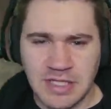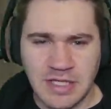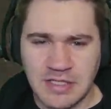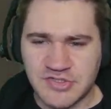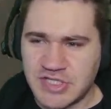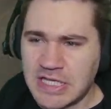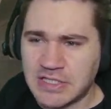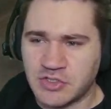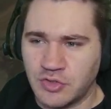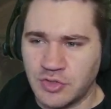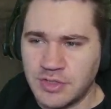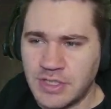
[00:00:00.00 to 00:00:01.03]
Is that
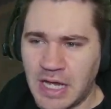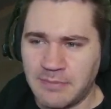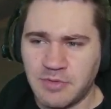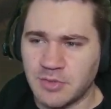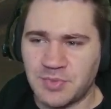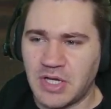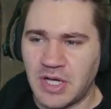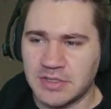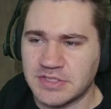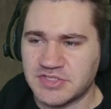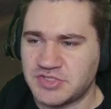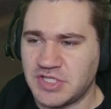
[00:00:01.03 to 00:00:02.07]
good? I'm gonna be
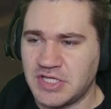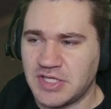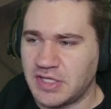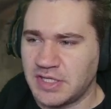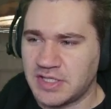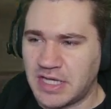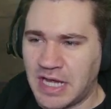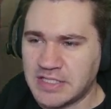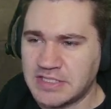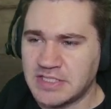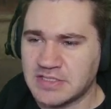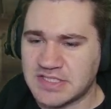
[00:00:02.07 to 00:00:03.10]
honest, like, I
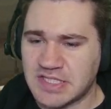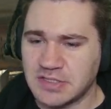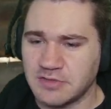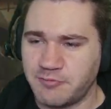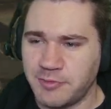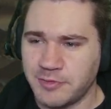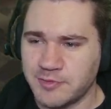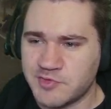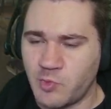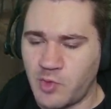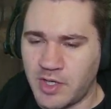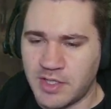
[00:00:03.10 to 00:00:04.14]
can't tell if Widow's
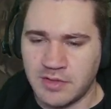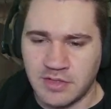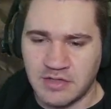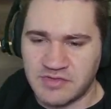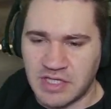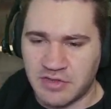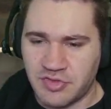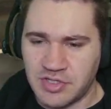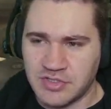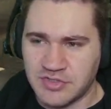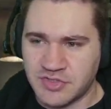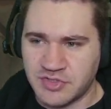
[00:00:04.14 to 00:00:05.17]
Wine, if that thing
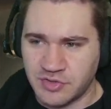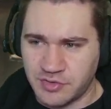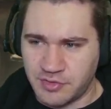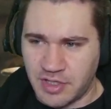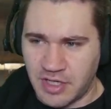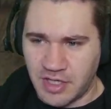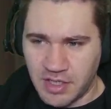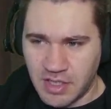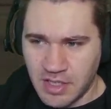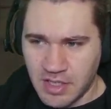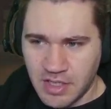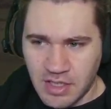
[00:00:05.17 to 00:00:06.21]
is good or not.
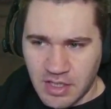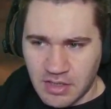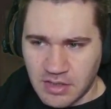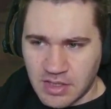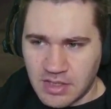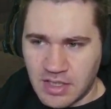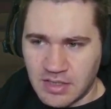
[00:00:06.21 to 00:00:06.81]
Like,